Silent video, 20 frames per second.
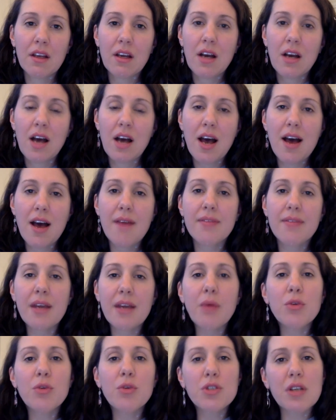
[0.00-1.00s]
That
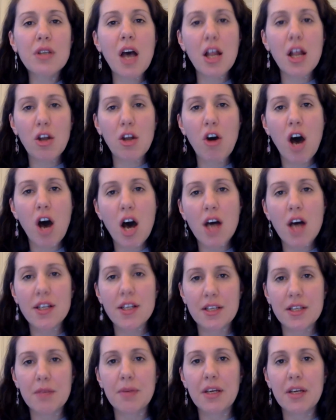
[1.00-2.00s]
was a lot
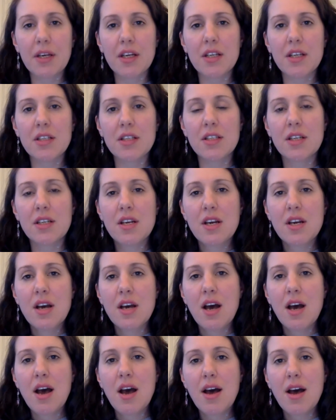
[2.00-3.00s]
harder because
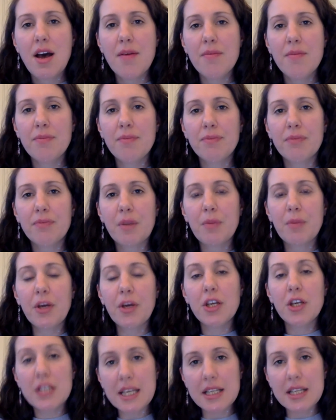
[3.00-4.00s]

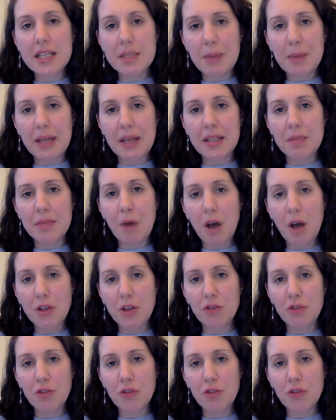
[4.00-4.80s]
he'd spent part of